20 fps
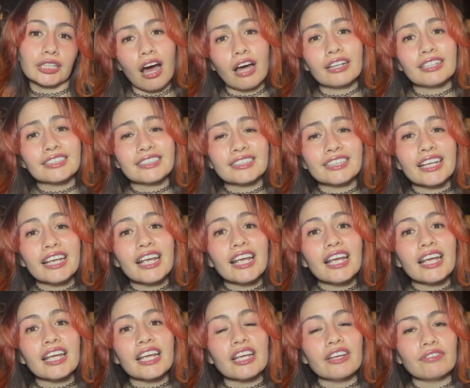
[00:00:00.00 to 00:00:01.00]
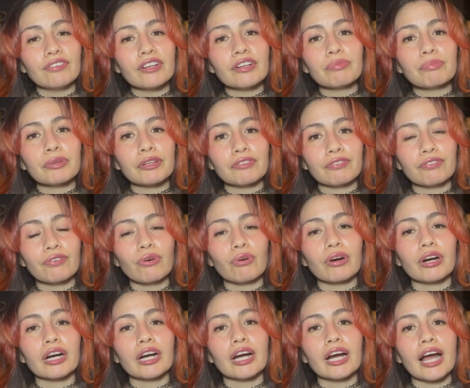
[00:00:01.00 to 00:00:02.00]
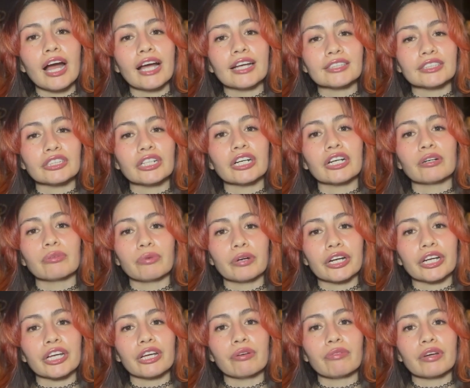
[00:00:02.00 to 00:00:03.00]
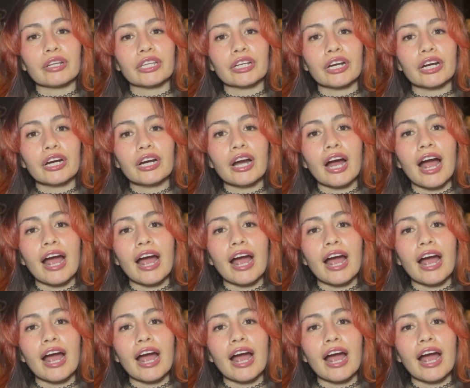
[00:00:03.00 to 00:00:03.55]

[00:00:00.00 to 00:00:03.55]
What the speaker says: Honestly, even before I started working with her,